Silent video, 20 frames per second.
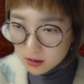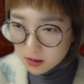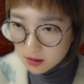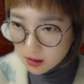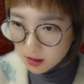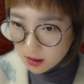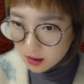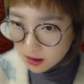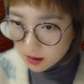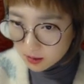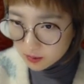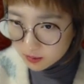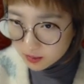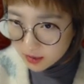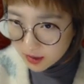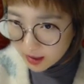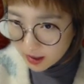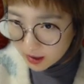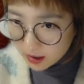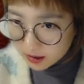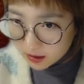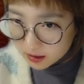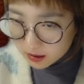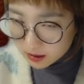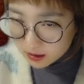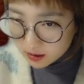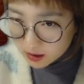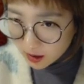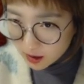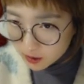and black's
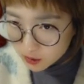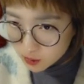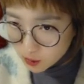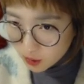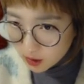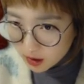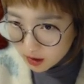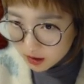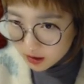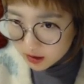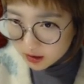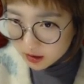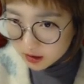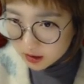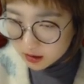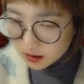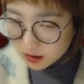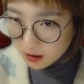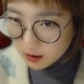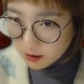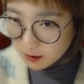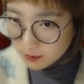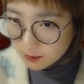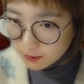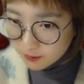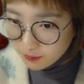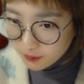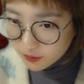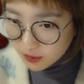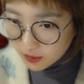territory is
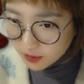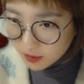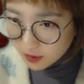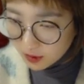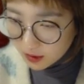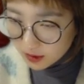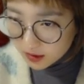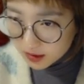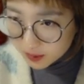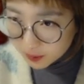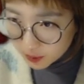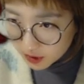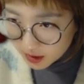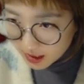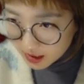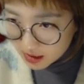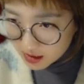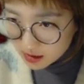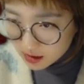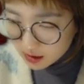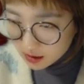split,